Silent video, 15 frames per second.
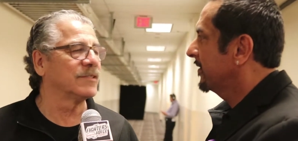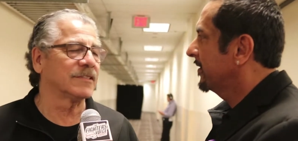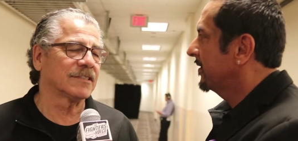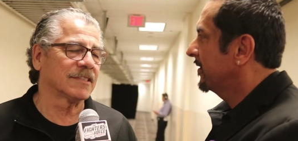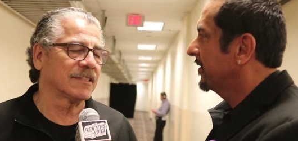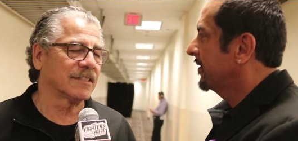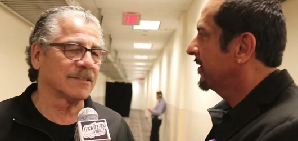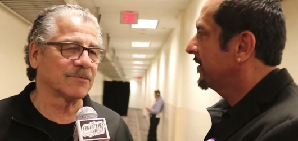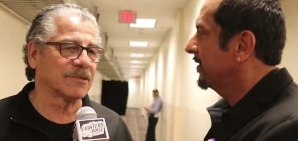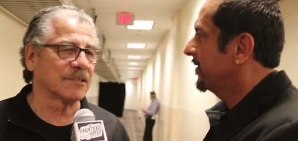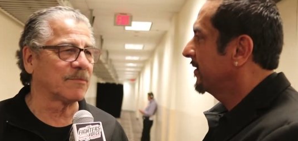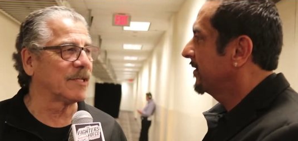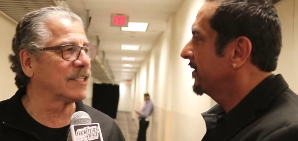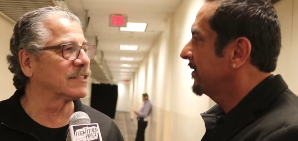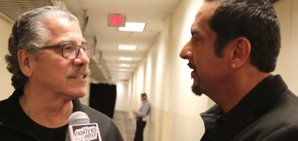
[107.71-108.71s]
Speaker 1: was a, was a
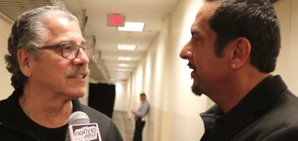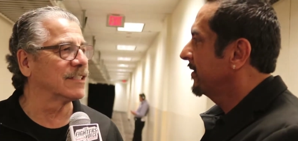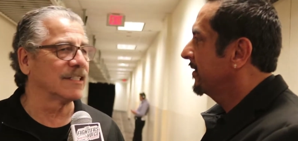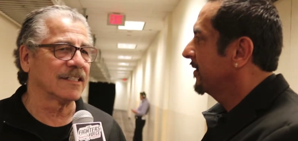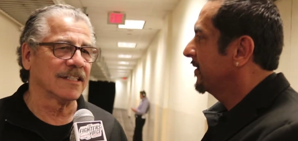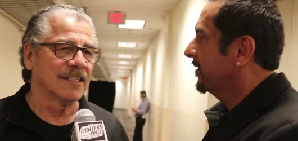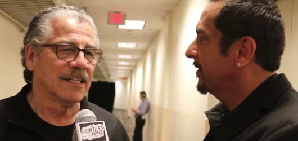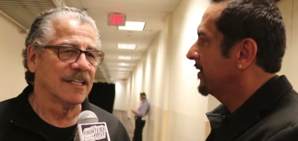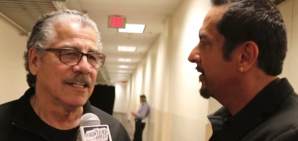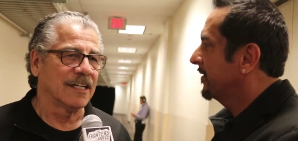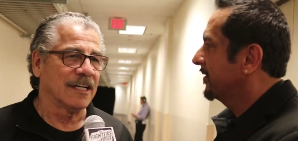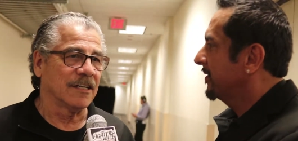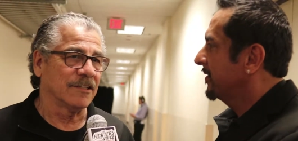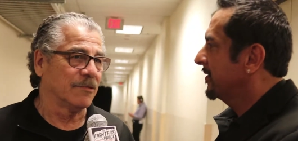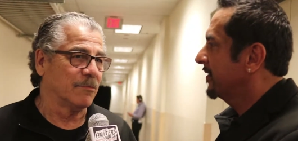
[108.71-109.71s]
blessing, and
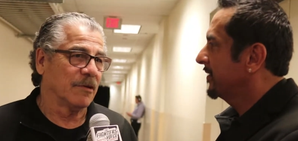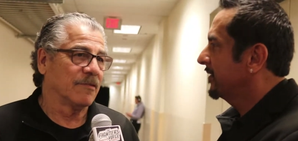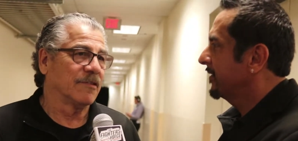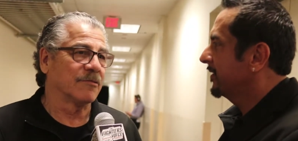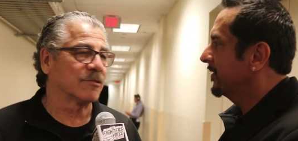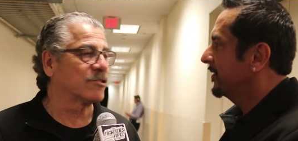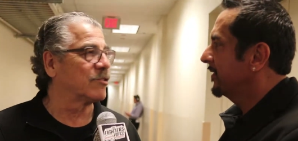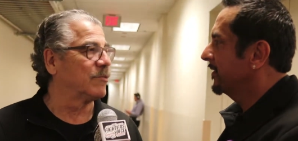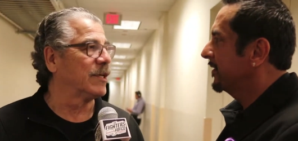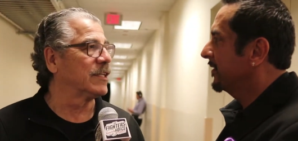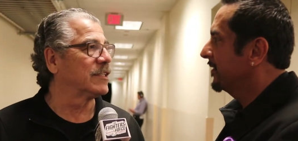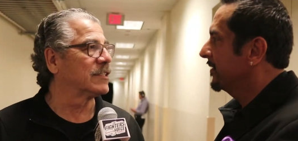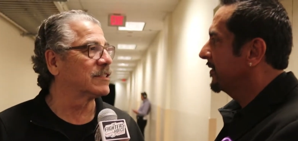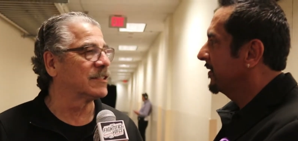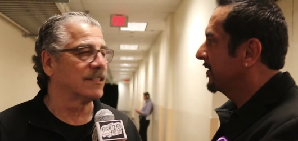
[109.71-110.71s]
uh, the movie was
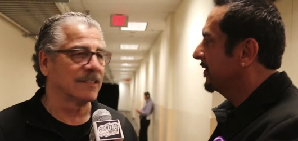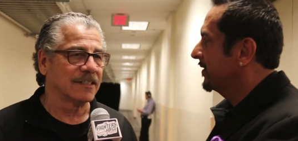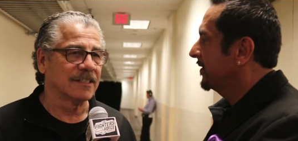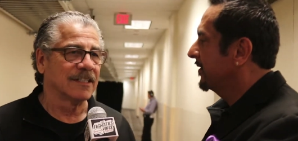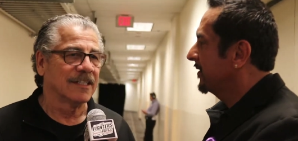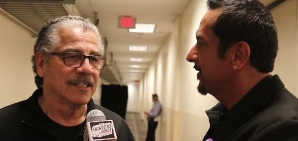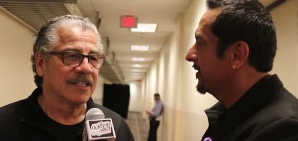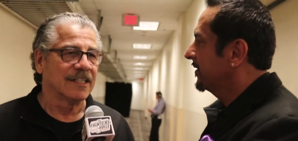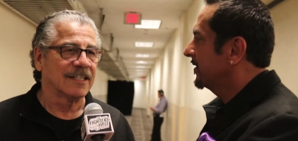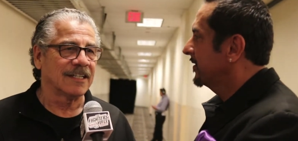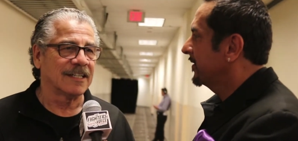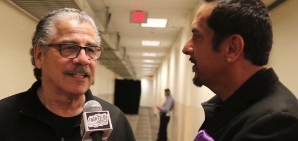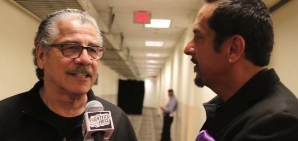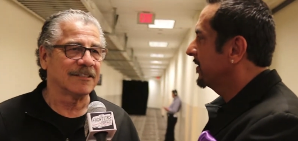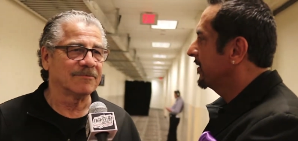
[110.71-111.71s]
tremendous, and
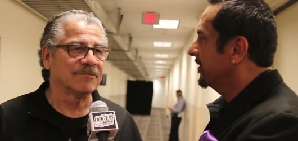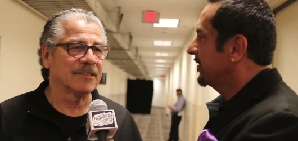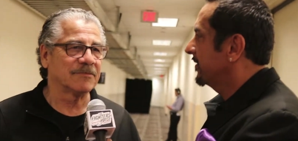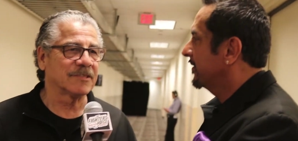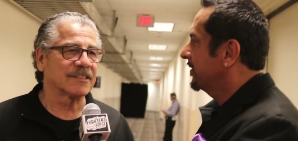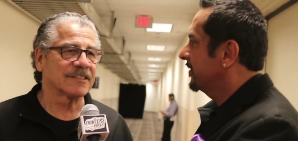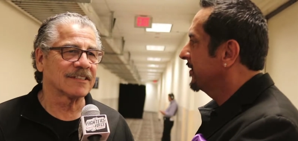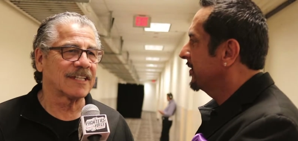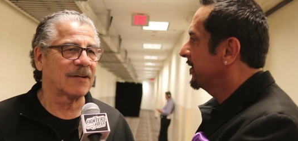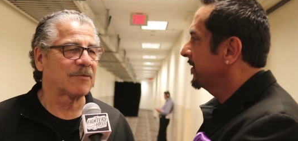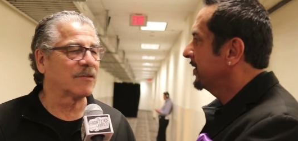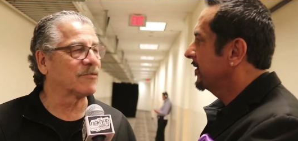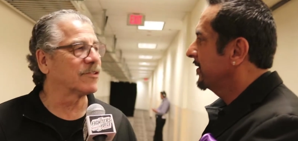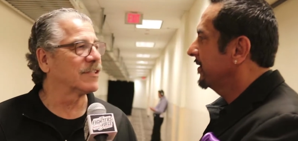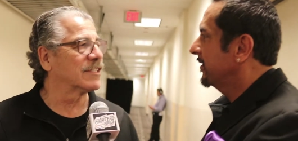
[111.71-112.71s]
uh, I'm just can't
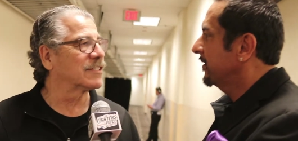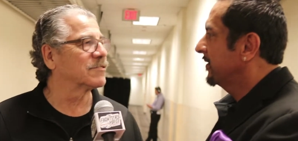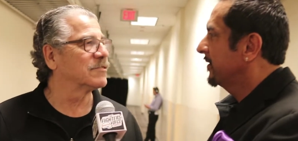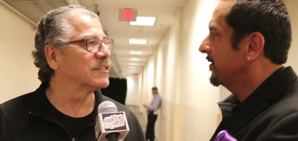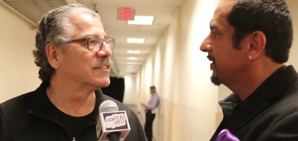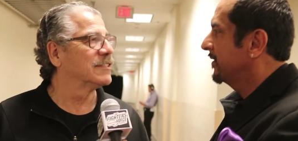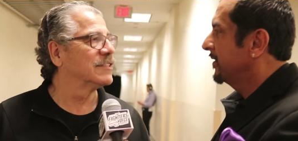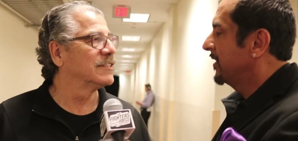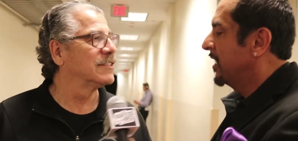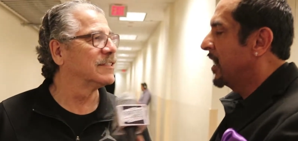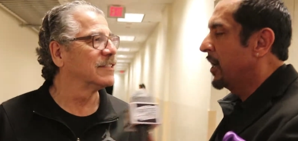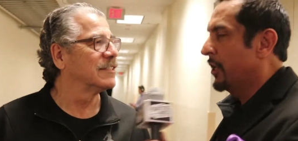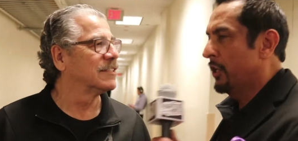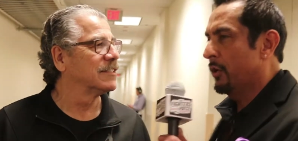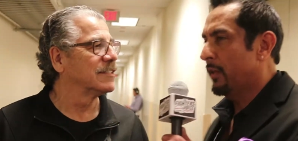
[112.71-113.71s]
wait for the next one.
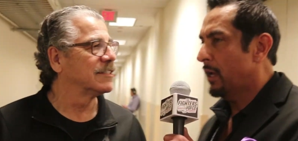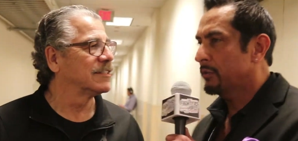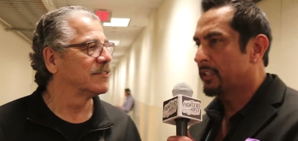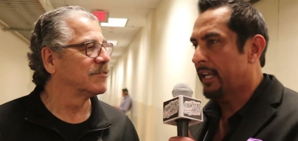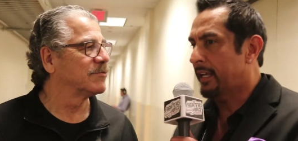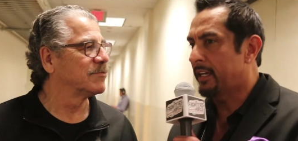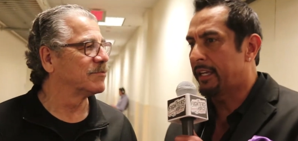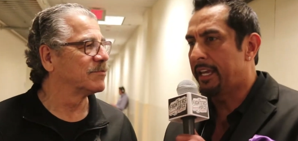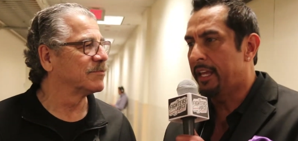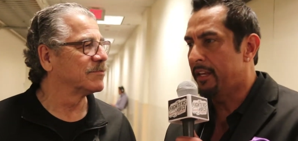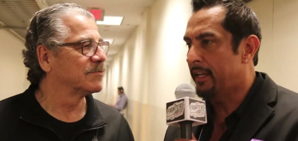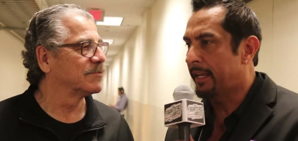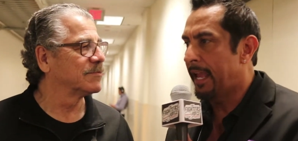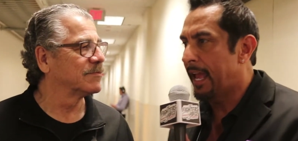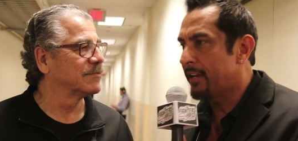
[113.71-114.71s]
Speaker 2: You know, that was like a kid in a
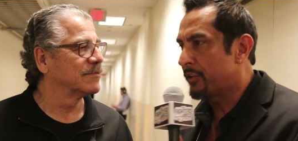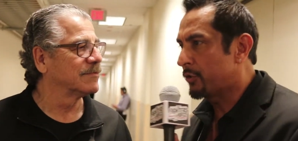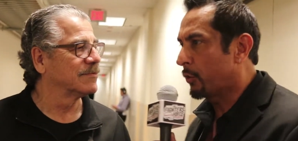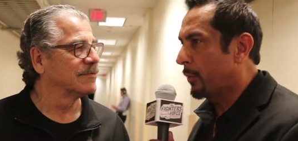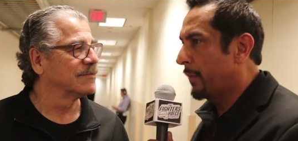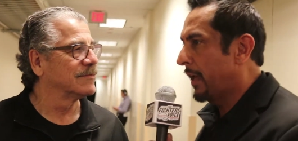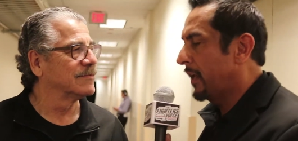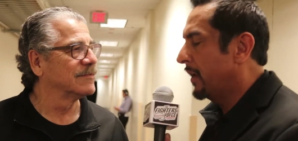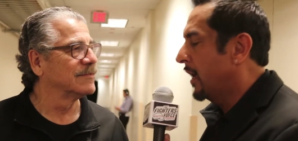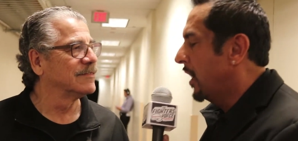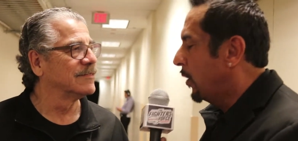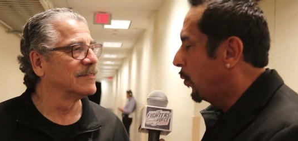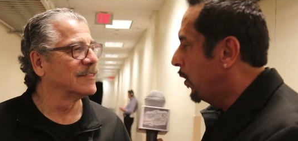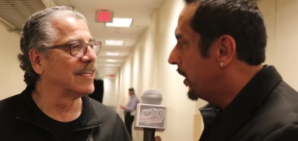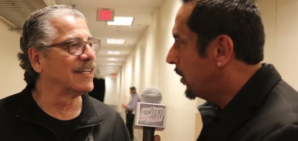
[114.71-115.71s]
candy store, man.
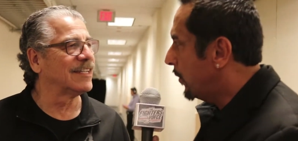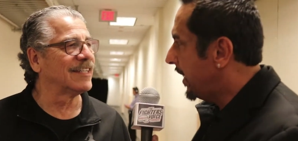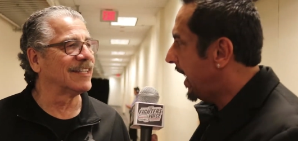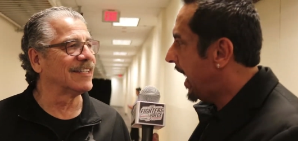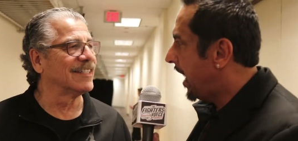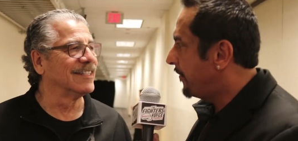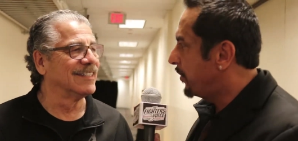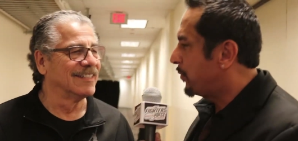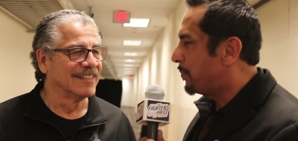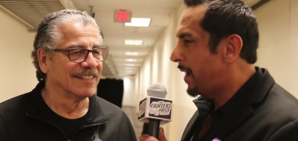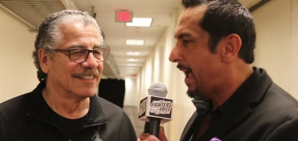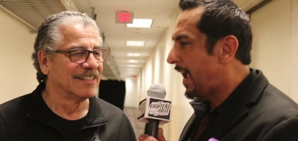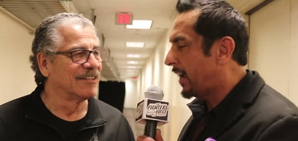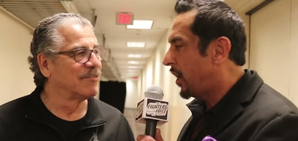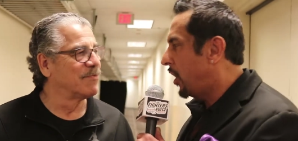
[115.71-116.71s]
When can we have you
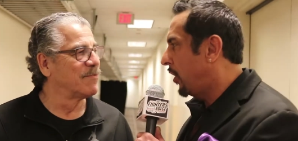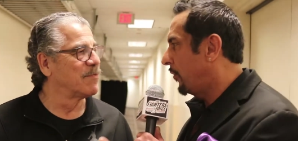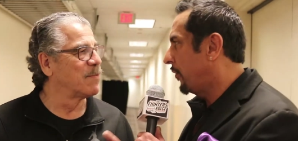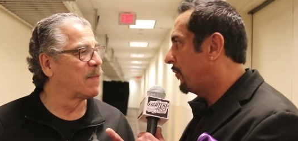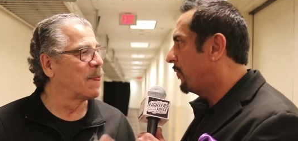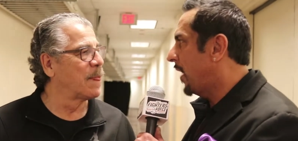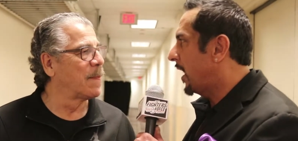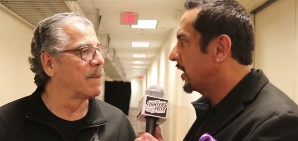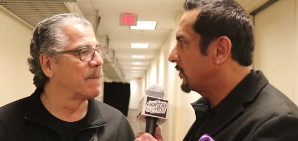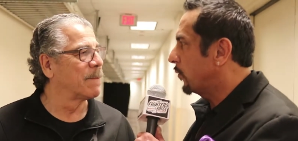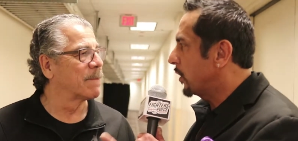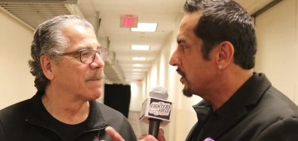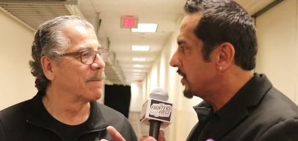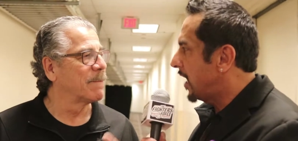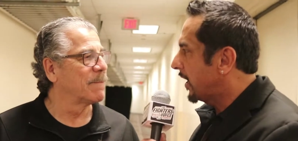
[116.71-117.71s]
back on the Fighter's
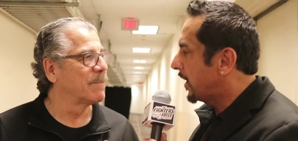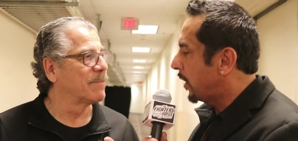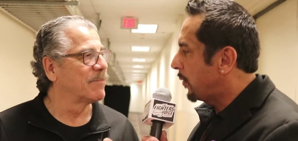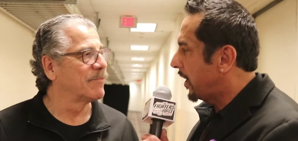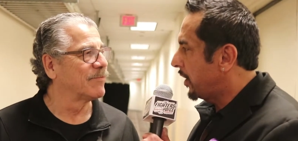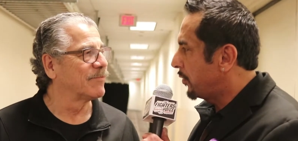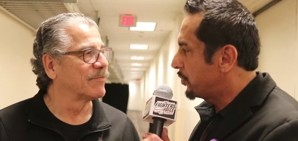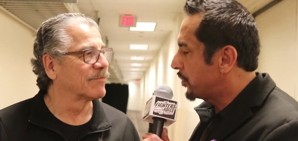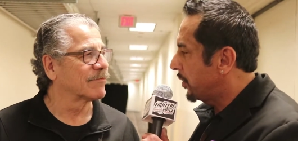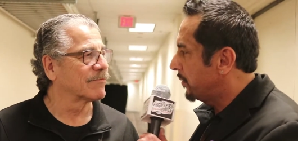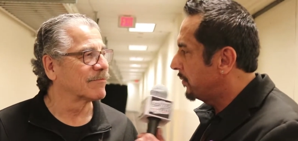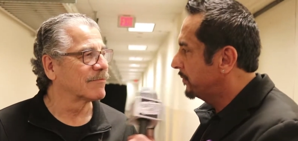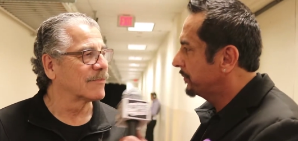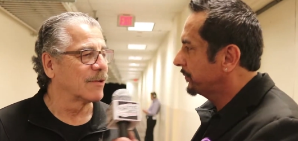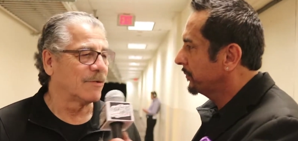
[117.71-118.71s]
Voice Knockout Radio Show?
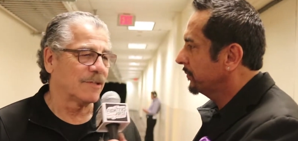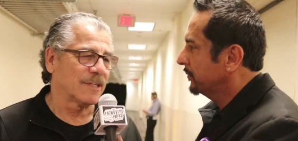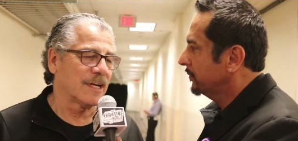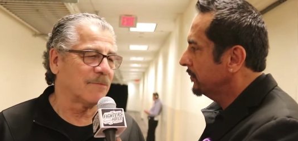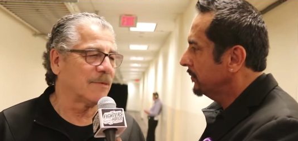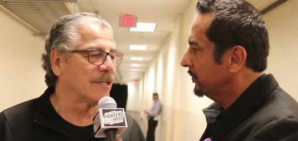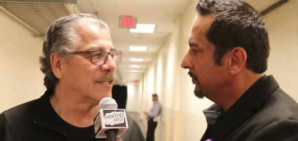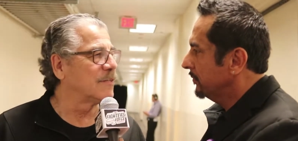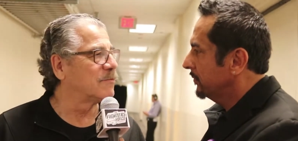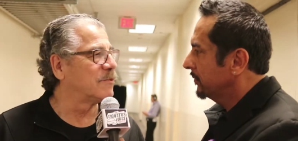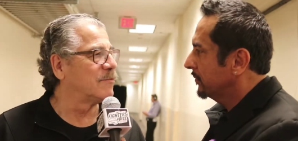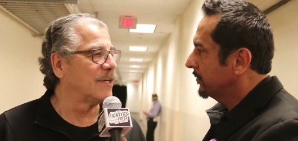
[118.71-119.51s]
Well, you got my number,